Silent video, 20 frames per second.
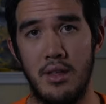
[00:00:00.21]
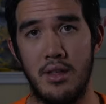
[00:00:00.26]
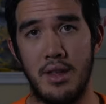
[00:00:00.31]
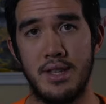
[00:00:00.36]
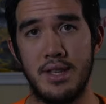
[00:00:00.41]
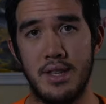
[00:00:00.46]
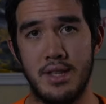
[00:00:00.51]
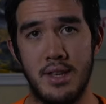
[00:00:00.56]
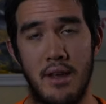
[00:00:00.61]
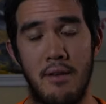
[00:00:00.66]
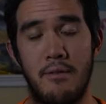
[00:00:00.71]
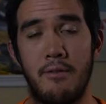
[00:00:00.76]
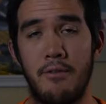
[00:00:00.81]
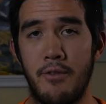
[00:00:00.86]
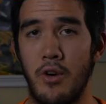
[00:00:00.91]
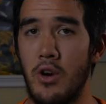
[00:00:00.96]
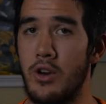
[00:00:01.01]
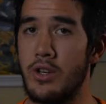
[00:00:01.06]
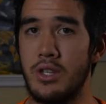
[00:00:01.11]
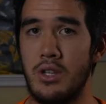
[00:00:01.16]
This is a
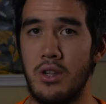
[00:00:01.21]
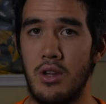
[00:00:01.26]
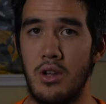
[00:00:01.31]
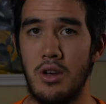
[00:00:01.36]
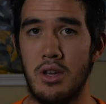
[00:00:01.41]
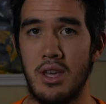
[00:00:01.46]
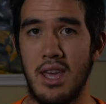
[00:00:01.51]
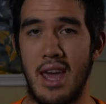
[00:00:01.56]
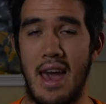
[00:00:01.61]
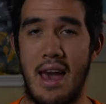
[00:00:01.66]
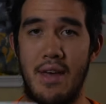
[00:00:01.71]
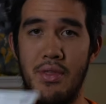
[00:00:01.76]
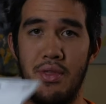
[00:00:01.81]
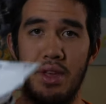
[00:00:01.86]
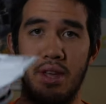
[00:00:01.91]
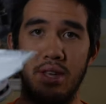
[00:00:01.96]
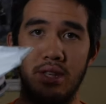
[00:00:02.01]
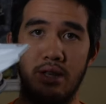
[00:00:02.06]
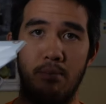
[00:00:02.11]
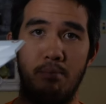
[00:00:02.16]
first look at
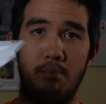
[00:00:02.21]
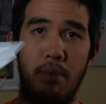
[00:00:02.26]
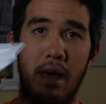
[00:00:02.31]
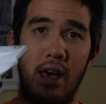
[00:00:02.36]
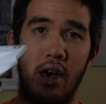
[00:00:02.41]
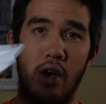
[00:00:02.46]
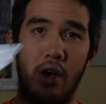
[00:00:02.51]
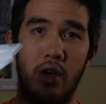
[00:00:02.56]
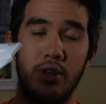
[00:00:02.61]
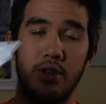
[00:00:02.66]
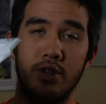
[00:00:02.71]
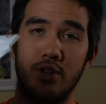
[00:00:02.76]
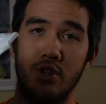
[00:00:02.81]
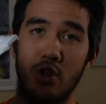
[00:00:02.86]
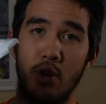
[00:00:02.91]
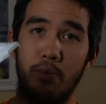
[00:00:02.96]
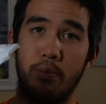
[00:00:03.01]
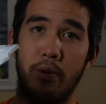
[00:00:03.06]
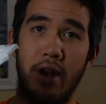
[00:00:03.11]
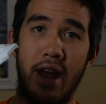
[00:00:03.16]
this Bell
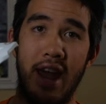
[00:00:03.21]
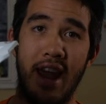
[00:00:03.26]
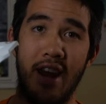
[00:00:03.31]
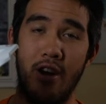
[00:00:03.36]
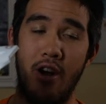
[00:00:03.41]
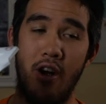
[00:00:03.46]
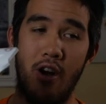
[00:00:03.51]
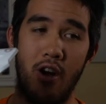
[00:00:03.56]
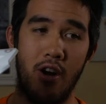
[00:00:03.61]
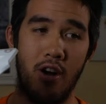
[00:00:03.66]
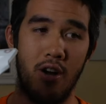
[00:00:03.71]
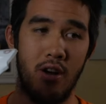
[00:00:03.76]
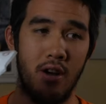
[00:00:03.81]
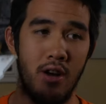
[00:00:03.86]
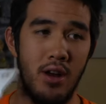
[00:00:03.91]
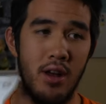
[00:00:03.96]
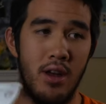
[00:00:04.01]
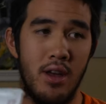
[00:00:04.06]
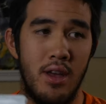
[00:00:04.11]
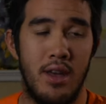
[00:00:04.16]
Super Air
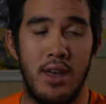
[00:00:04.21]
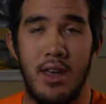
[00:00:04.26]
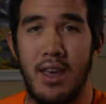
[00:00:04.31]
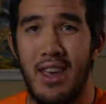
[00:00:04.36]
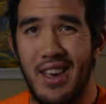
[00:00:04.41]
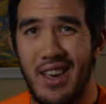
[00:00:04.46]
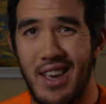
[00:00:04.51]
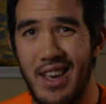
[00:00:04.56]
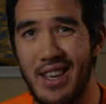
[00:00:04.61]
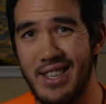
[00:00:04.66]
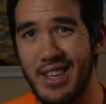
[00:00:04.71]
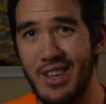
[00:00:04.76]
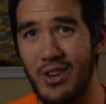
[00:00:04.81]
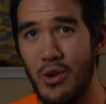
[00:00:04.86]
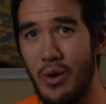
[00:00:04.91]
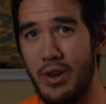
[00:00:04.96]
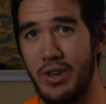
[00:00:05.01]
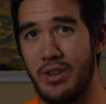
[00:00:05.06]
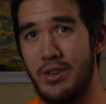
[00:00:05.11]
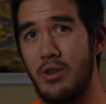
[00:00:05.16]
R. Is it
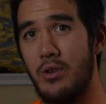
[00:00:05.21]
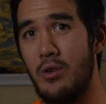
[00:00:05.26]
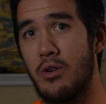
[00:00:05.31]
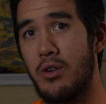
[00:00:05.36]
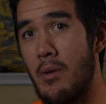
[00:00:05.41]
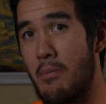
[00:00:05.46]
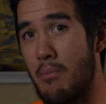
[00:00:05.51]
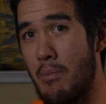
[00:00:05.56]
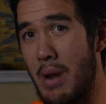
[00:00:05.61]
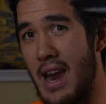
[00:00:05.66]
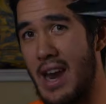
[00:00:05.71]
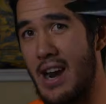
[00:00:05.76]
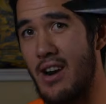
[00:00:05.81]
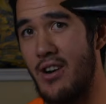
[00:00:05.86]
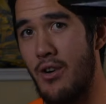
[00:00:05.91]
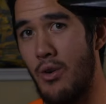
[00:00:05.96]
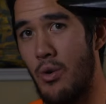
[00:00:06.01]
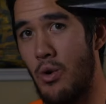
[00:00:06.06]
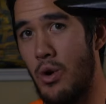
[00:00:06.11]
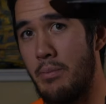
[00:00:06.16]
going to
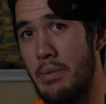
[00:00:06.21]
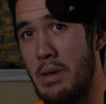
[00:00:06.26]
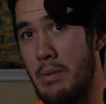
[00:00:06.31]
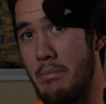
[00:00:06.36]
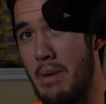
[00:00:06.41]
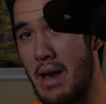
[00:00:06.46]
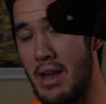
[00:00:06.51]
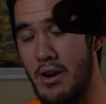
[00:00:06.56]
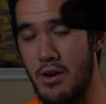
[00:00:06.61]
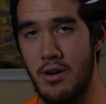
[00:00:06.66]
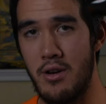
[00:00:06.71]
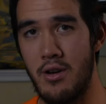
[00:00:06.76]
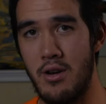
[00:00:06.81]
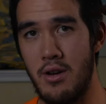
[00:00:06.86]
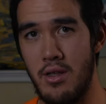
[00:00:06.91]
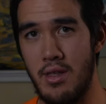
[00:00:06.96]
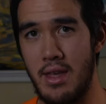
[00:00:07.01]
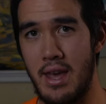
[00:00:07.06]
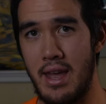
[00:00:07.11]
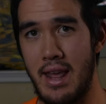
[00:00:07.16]
compare or be better
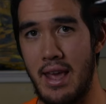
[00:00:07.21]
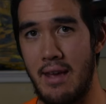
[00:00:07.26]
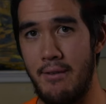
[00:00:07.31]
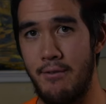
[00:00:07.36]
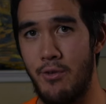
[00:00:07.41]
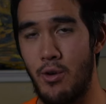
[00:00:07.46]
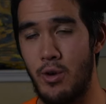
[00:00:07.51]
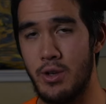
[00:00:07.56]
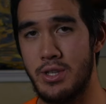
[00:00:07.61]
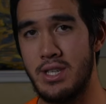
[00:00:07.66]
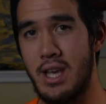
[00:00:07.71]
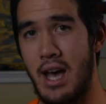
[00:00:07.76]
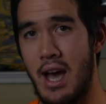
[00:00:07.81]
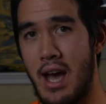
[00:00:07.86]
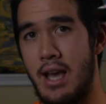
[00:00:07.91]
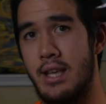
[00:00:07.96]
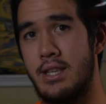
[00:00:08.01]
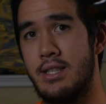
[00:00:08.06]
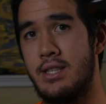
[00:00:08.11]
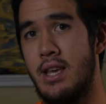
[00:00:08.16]
than a
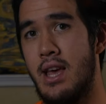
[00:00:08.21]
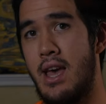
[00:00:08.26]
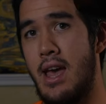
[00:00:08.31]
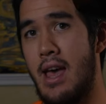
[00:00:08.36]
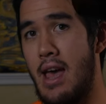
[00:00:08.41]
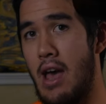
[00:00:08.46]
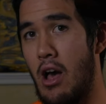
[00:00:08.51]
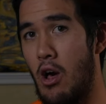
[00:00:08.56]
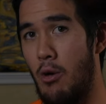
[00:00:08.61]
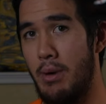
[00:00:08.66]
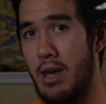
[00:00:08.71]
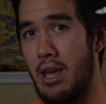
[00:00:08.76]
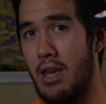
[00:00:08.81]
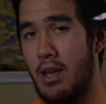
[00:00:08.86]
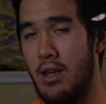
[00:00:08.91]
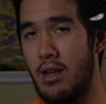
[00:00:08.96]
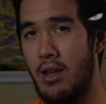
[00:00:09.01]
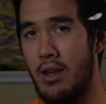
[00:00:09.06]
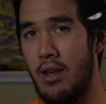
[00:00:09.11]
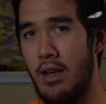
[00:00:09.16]
full-size helmet?
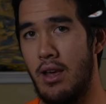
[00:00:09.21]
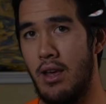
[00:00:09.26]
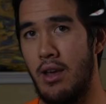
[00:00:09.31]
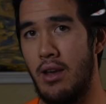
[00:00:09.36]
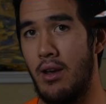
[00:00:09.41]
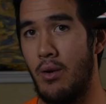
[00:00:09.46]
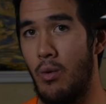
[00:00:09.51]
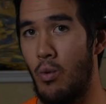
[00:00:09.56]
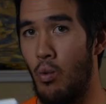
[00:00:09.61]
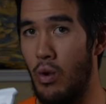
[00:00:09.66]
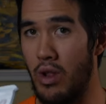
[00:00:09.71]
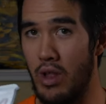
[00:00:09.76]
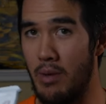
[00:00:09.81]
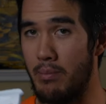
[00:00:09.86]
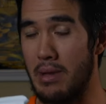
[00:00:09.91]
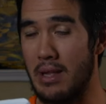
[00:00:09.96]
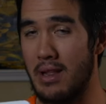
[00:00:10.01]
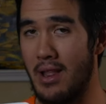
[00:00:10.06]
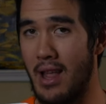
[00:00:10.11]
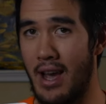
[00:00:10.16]
Will
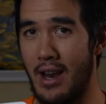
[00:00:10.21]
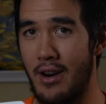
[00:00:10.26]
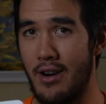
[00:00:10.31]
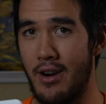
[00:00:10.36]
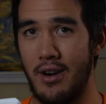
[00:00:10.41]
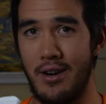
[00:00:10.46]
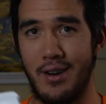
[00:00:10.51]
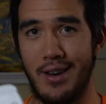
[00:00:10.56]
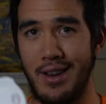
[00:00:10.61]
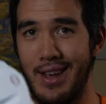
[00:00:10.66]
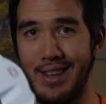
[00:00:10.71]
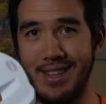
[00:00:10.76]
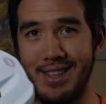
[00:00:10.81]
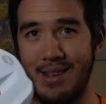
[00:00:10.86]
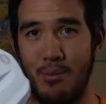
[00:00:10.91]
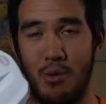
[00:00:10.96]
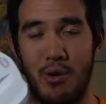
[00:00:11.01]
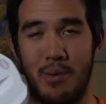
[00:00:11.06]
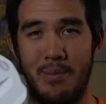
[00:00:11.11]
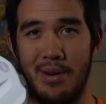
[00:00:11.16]
it be lighter? Is
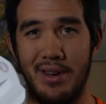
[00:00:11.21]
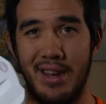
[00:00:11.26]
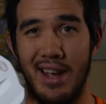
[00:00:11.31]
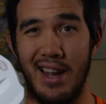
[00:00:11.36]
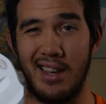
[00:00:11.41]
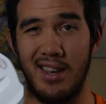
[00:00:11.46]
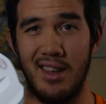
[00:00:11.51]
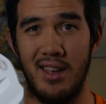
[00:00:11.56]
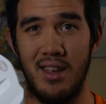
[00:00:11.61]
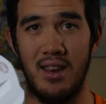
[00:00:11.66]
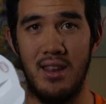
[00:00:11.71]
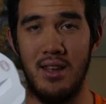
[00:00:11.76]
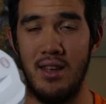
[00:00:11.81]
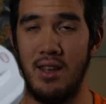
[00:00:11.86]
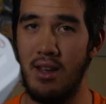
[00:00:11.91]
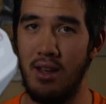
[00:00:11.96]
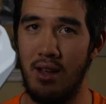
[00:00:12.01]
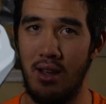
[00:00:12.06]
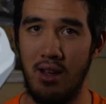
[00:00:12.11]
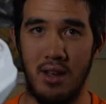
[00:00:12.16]
it more protected?
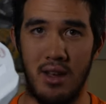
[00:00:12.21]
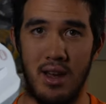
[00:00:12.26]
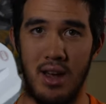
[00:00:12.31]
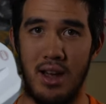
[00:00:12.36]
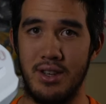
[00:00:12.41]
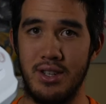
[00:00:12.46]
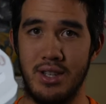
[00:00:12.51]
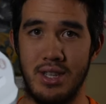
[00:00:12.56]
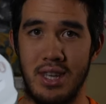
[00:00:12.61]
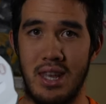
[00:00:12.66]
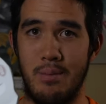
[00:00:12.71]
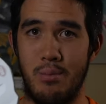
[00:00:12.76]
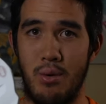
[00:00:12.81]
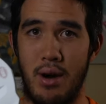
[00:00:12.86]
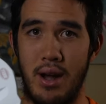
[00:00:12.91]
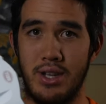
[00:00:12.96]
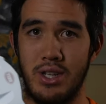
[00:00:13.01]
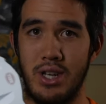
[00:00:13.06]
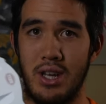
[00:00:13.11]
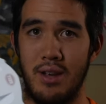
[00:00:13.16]
Just keep
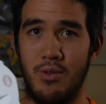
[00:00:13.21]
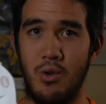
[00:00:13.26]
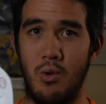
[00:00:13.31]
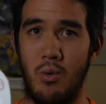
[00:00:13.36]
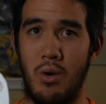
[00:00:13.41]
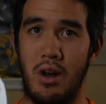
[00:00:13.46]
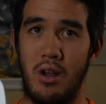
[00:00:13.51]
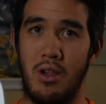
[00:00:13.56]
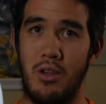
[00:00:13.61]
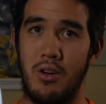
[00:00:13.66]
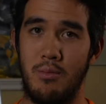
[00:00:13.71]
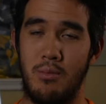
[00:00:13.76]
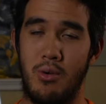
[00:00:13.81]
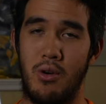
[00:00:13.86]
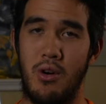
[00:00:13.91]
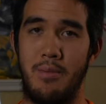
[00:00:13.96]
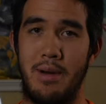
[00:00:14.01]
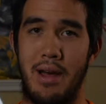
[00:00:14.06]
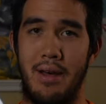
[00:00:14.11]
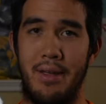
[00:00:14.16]
watching if you want to learn
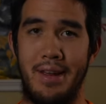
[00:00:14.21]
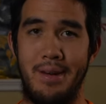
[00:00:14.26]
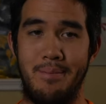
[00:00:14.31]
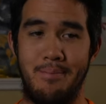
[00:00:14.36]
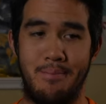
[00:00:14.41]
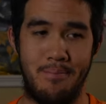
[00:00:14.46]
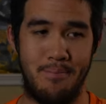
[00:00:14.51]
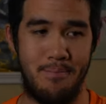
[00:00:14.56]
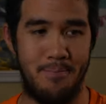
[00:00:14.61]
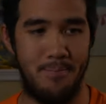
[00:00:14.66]
more about it.